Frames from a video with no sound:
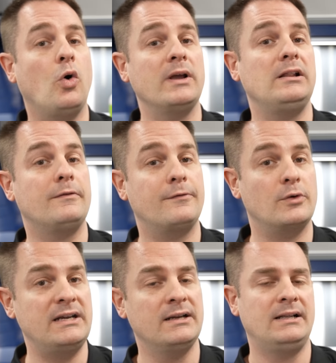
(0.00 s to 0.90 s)

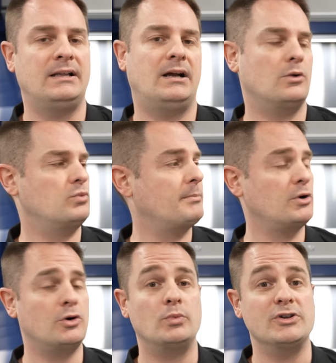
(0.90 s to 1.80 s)
oil-free
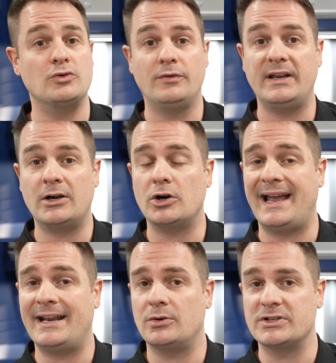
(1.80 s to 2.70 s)
rubber rejuvenator
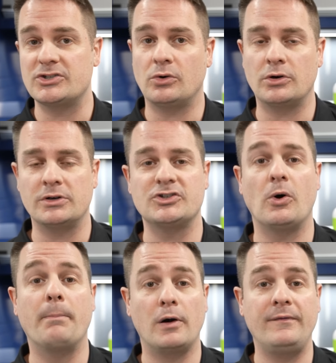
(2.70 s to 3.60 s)
and restorer,
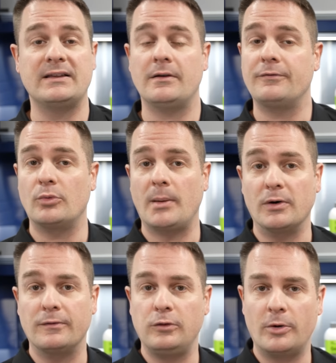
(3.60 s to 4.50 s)
so perfect for
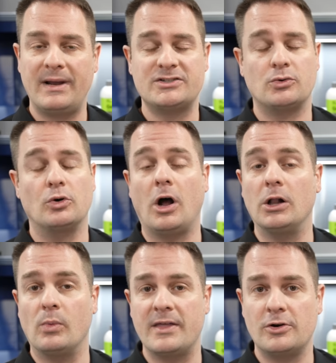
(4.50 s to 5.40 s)
rubber floor mats or
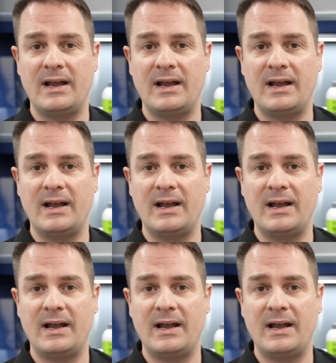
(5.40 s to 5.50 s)
all-weather